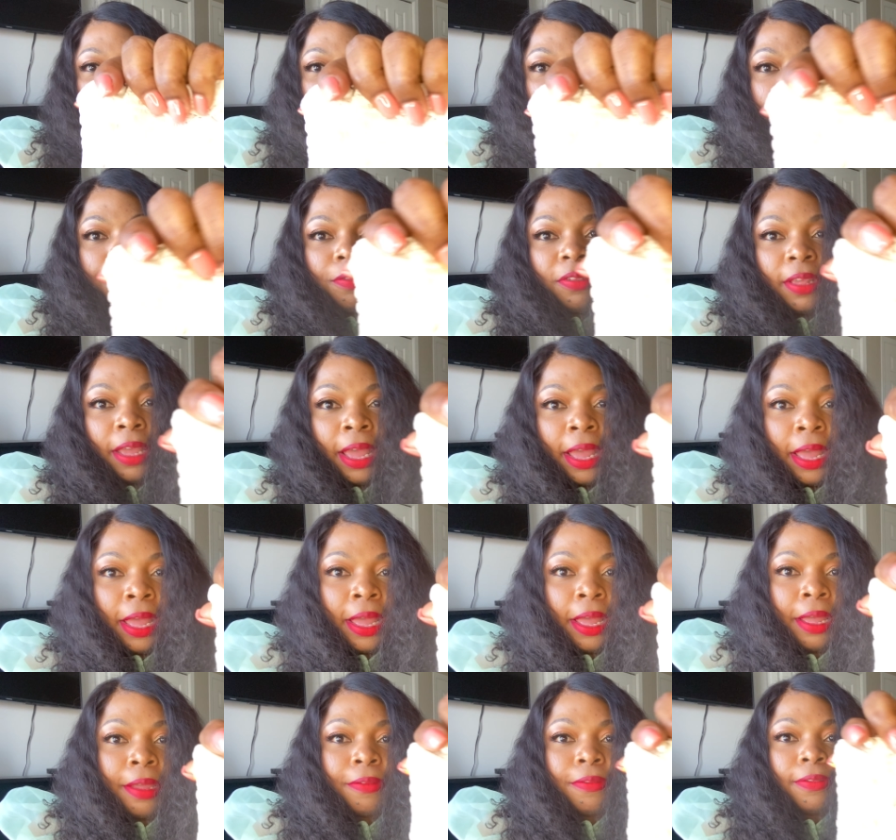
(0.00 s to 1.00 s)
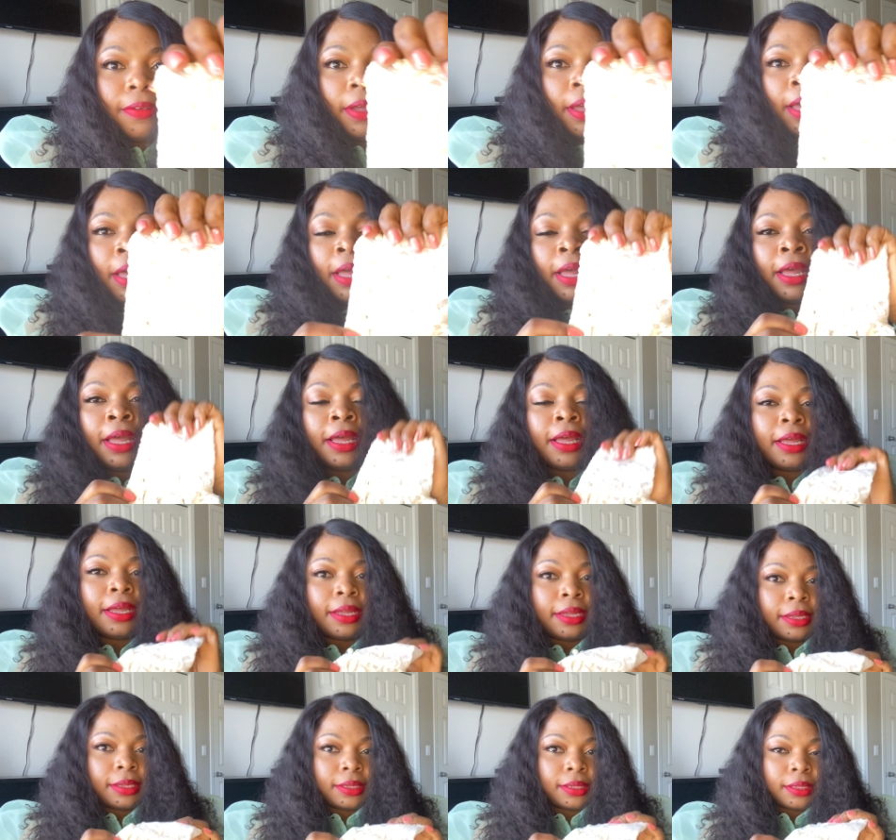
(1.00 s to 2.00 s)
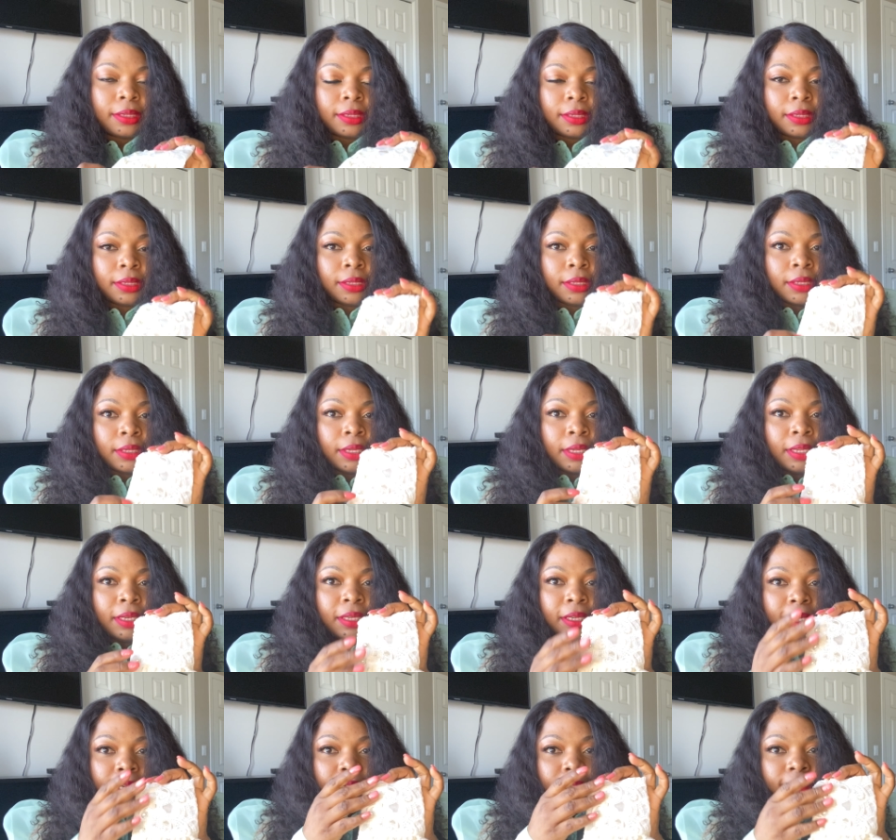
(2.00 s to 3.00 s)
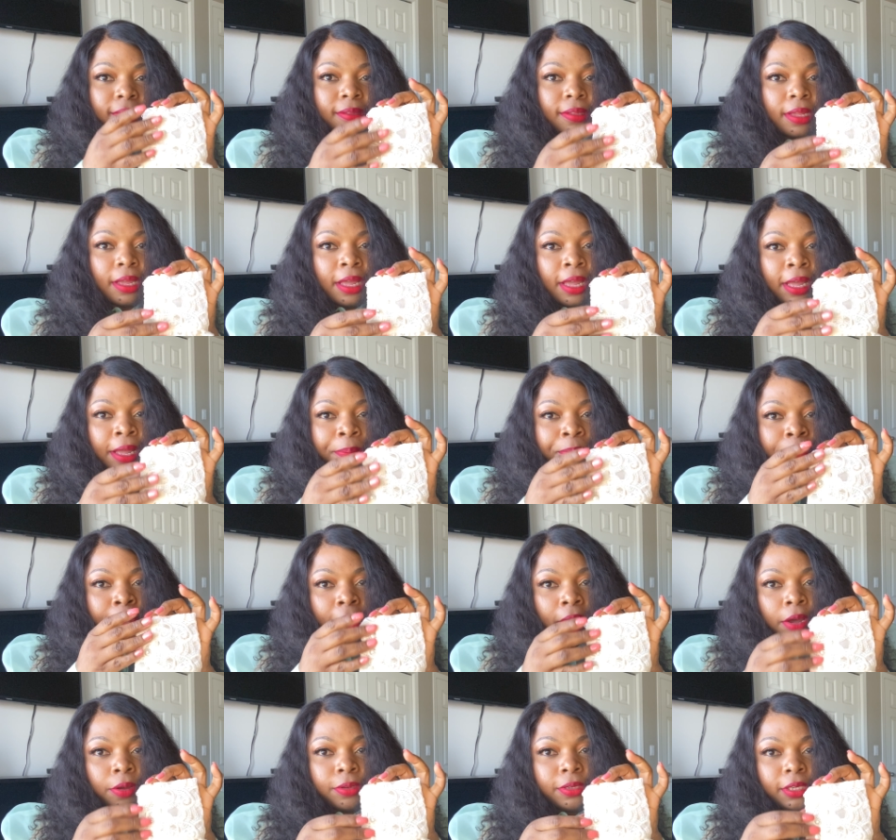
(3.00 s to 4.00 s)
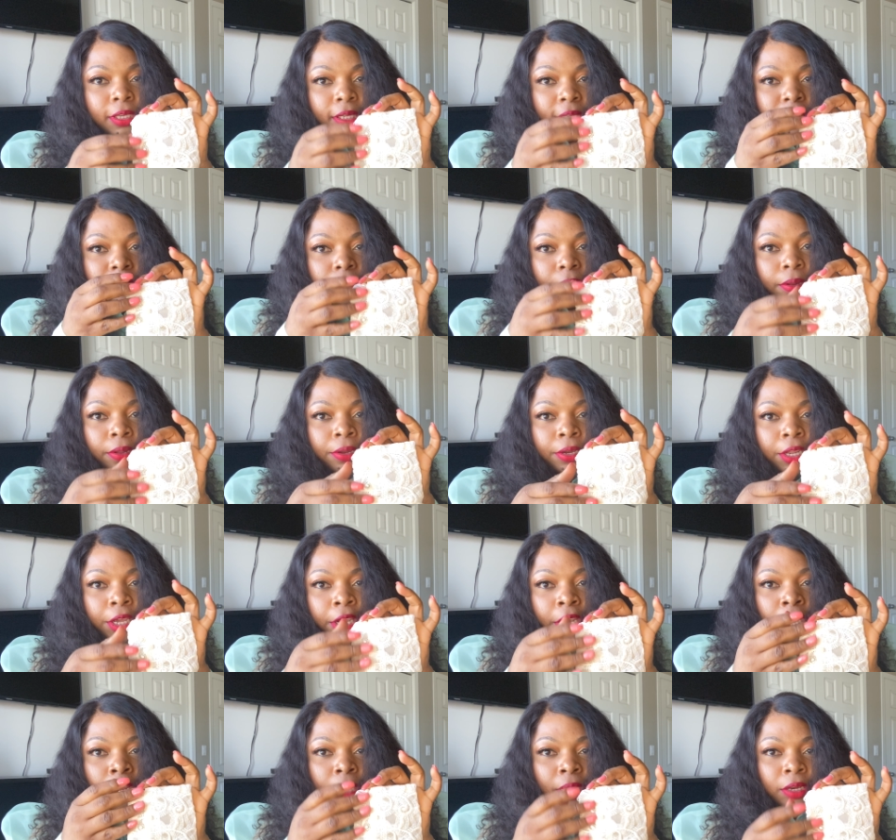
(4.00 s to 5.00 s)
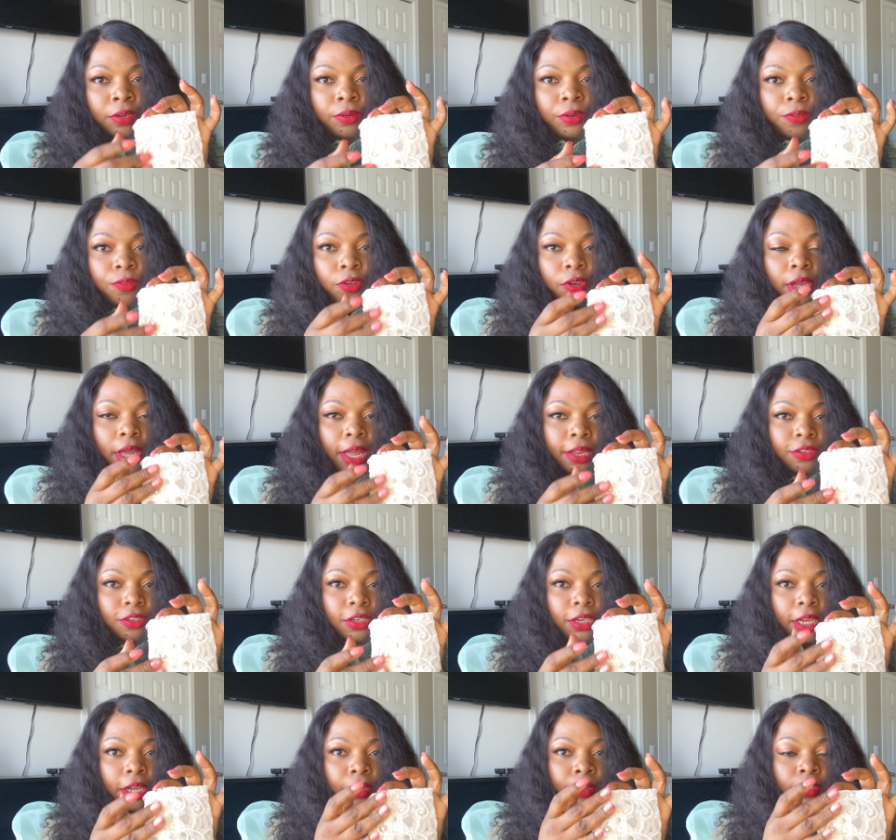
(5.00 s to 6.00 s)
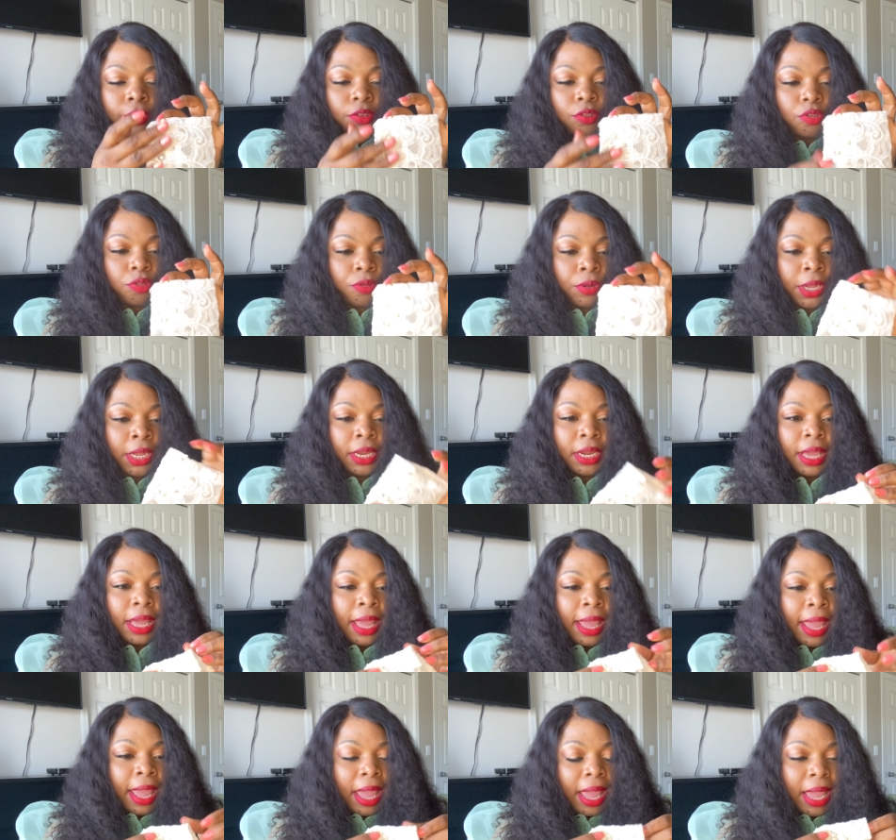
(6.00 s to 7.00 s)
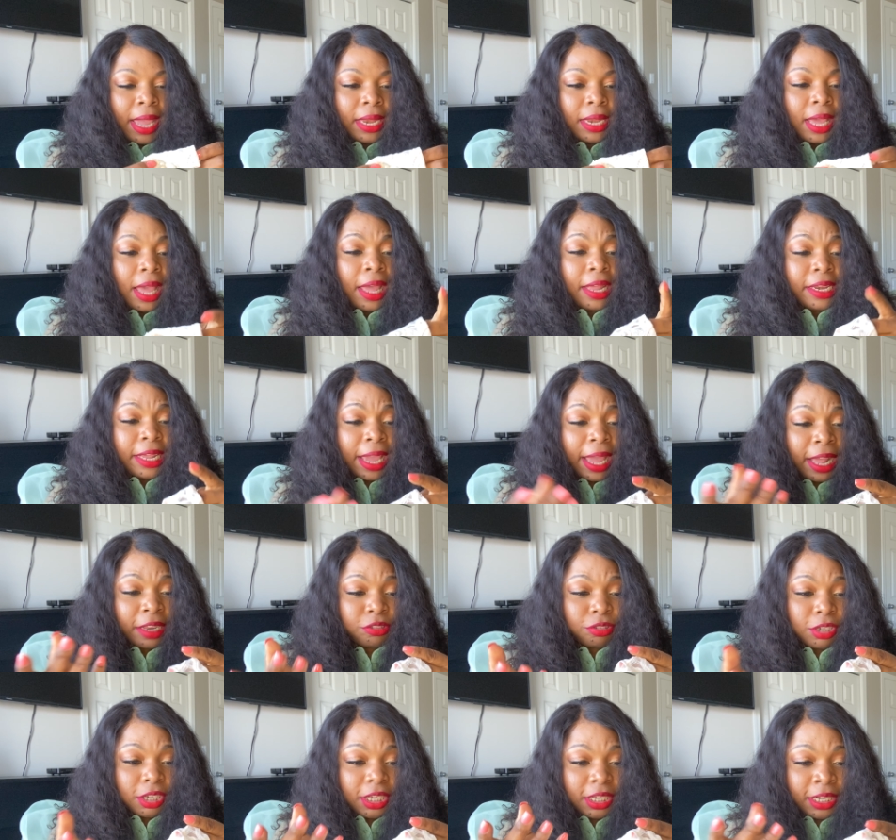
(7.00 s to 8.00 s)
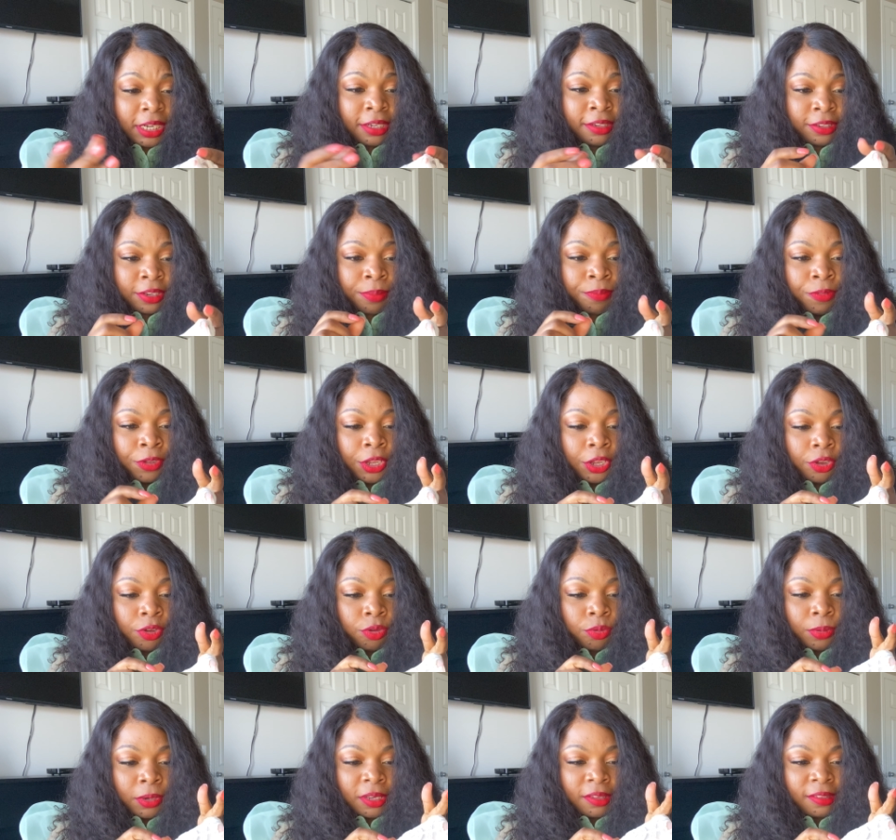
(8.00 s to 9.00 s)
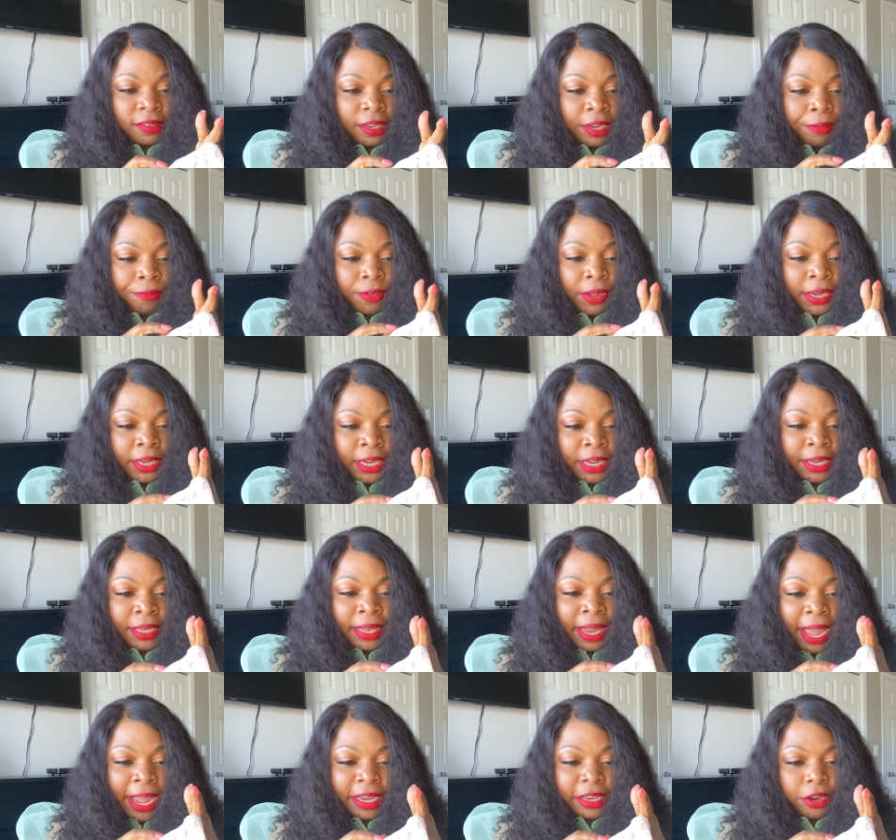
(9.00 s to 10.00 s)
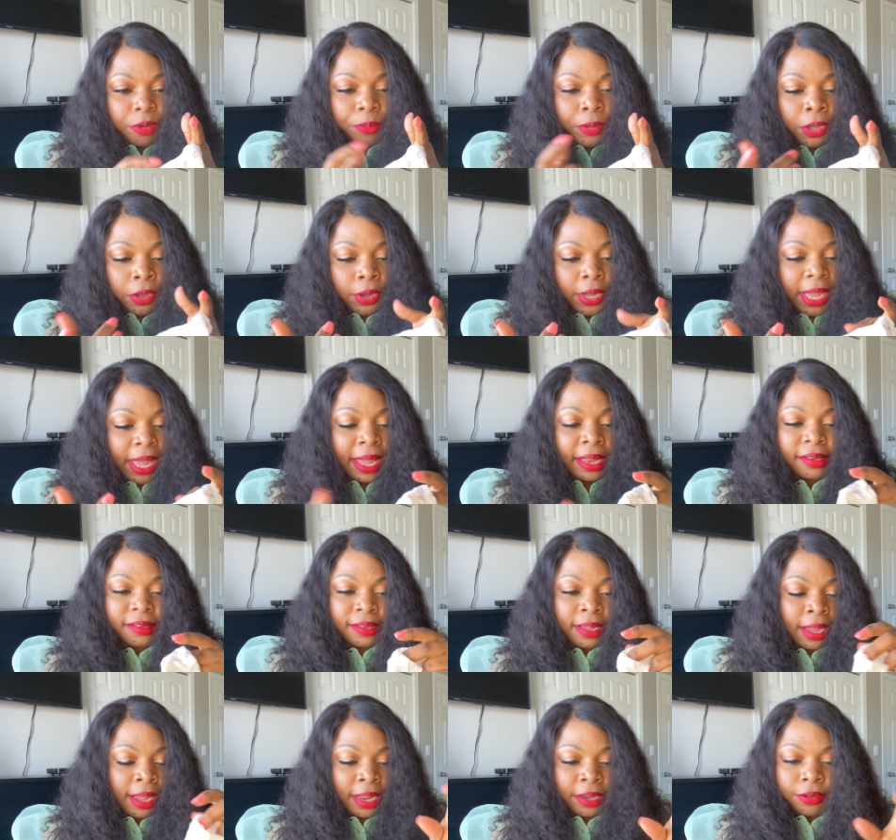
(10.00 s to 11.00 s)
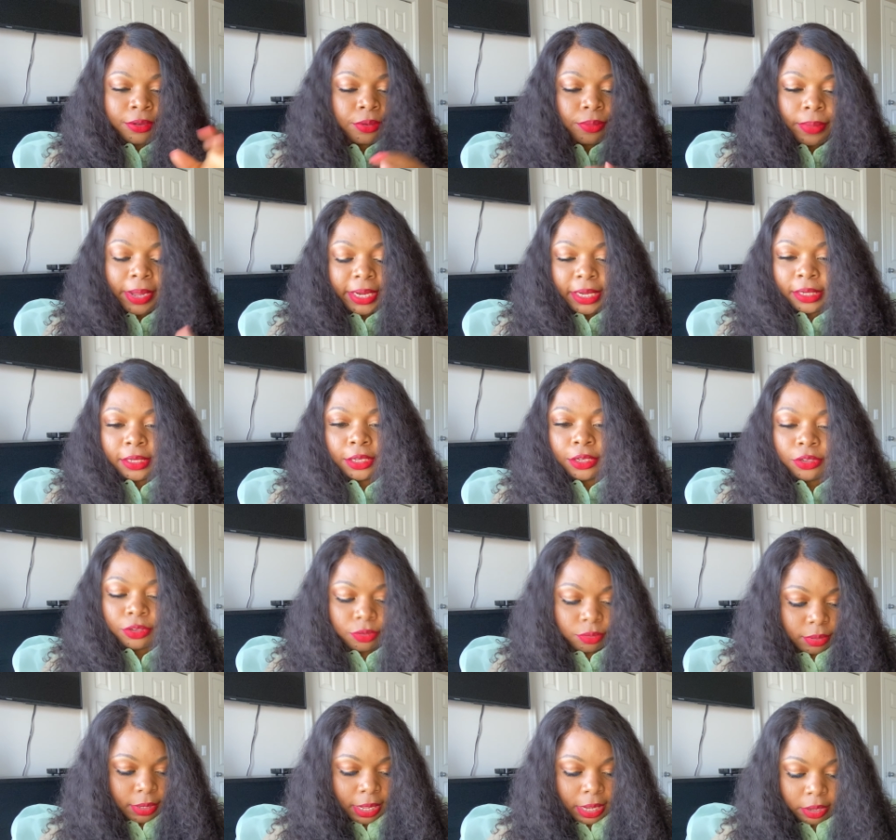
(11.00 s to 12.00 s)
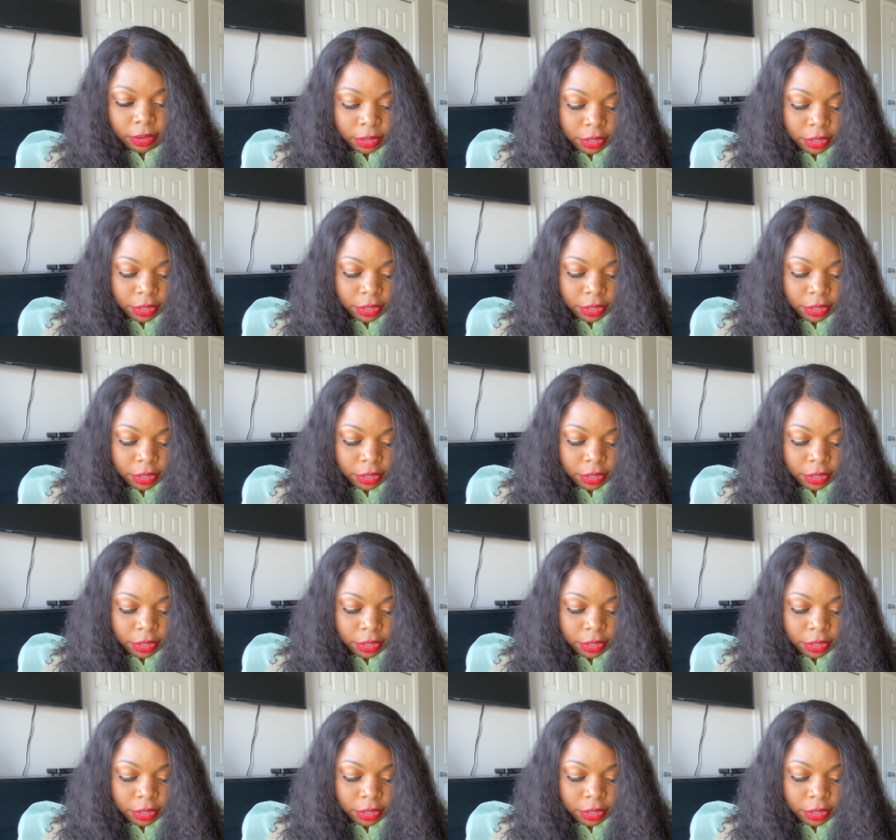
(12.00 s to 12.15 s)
Sleeves have uh, these uh, pearl detail on here. I don't know if you're catching that on the screen. And they actually did something good with the sleeve. They lined it with organza. I don't know why they didn't do that